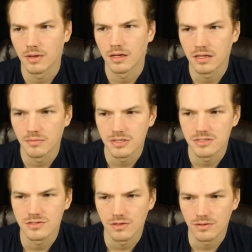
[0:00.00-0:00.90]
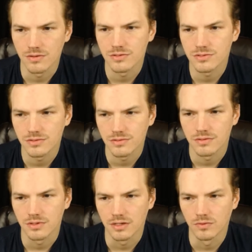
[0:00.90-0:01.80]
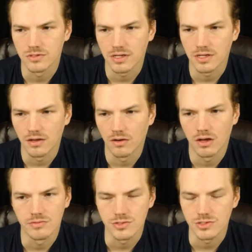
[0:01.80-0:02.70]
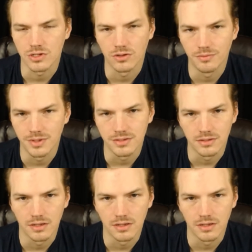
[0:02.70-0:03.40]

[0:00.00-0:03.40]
I get business owners that will say, oh, I'm just so busy.